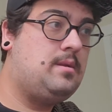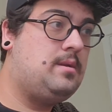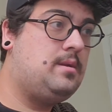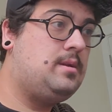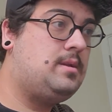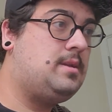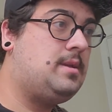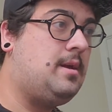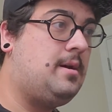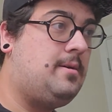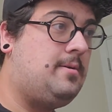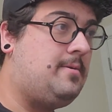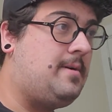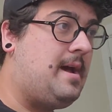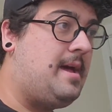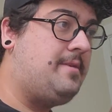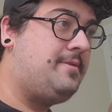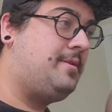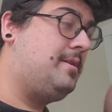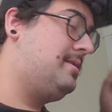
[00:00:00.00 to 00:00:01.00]
so
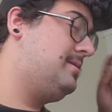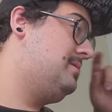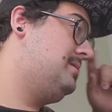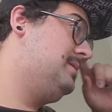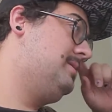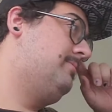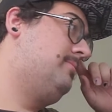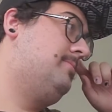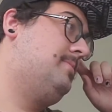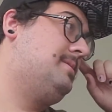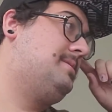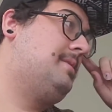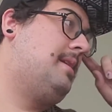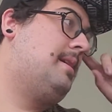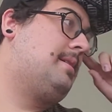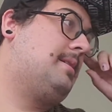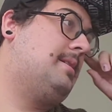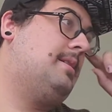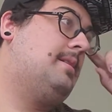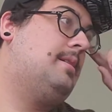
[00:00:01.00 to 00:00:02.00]
I thought someone was
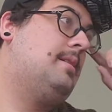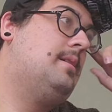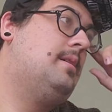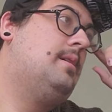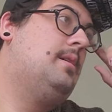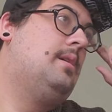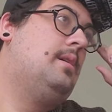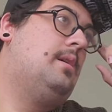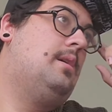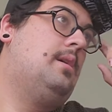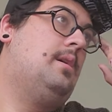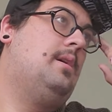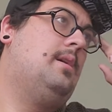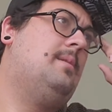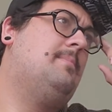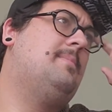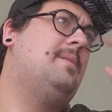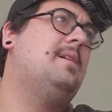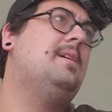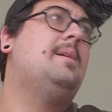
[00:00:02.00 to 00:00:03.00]
talking.
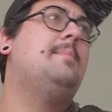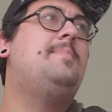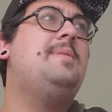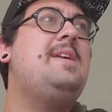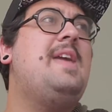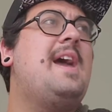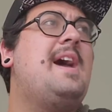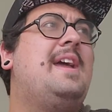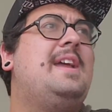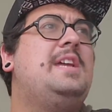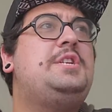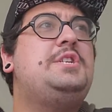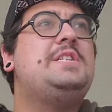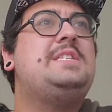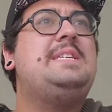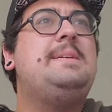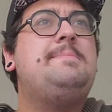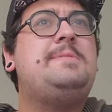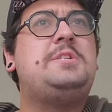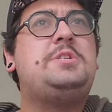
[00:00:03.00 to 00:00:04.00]
But yeah, it
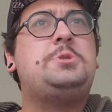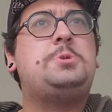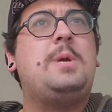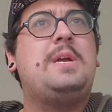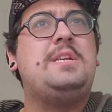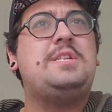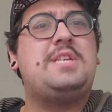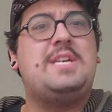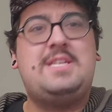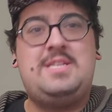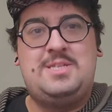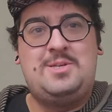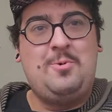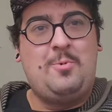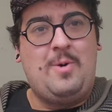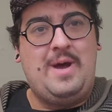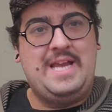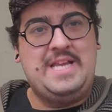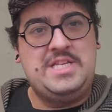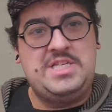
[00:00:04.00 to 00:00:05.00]
just seems strange as to
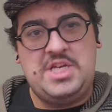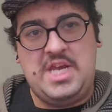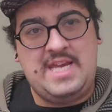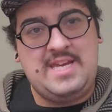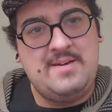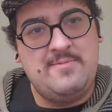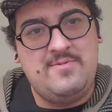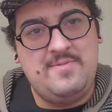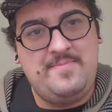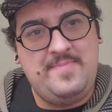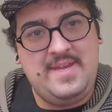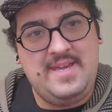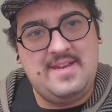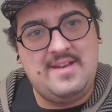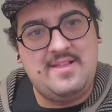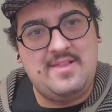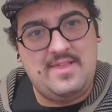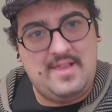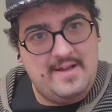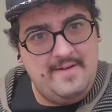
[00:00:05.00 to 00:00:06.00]
why Jacob would be
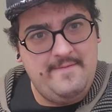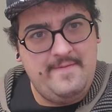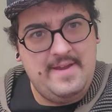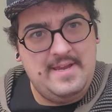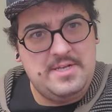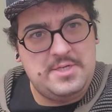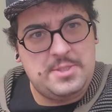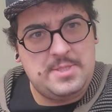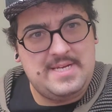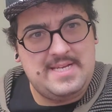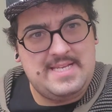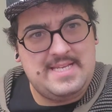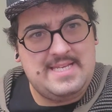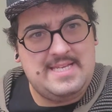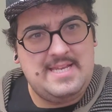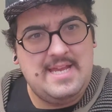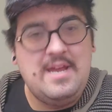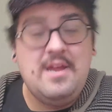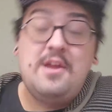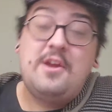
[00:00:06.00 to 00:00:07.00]
a love
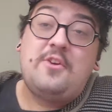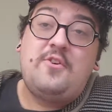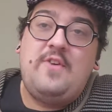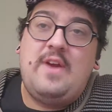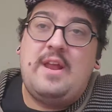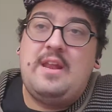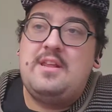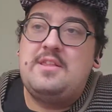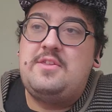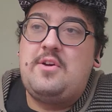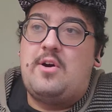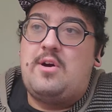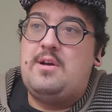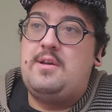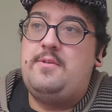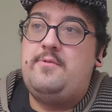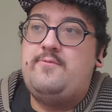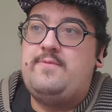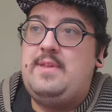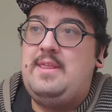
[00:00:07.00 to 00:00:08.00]
interest. Granted, there
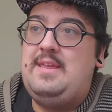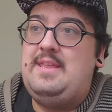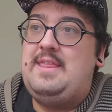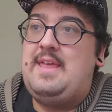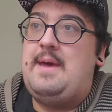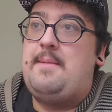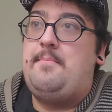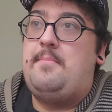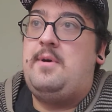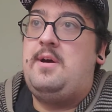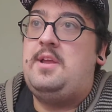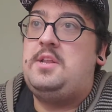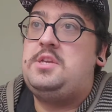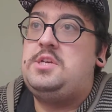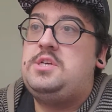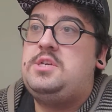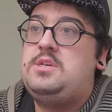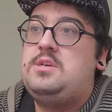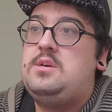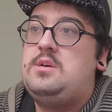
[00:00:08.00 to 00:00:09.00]
aren't really that
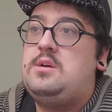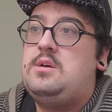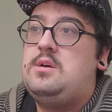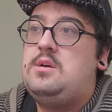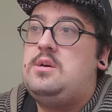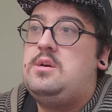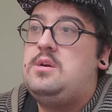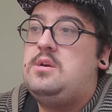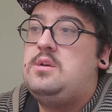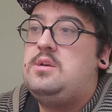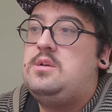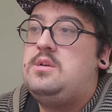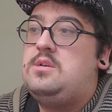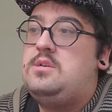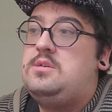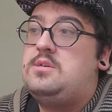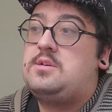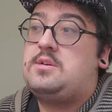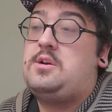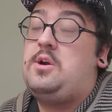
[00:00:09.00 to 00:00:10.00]
much
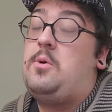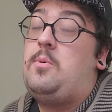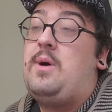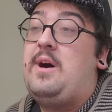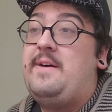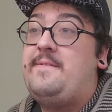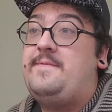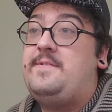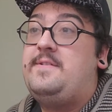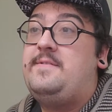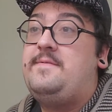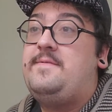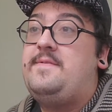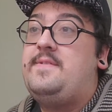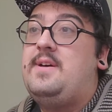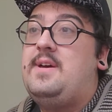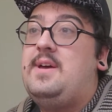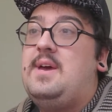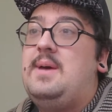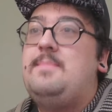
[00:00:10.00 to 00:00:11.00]
to go off of.
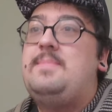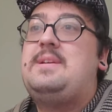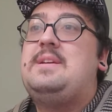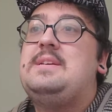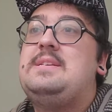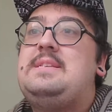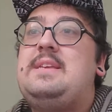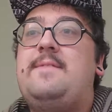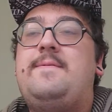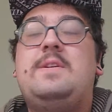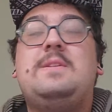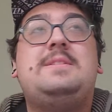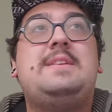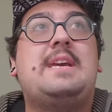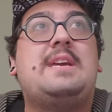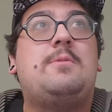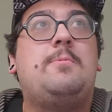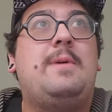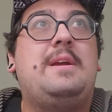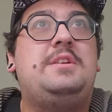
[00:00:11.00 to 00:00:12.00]
Because if you
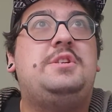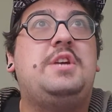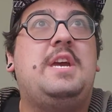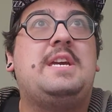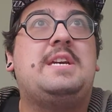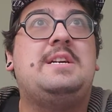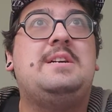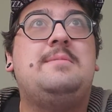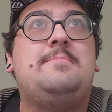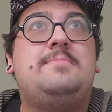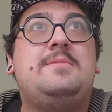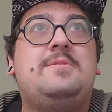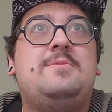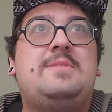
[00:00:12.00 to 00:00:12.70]
take away Jacob, you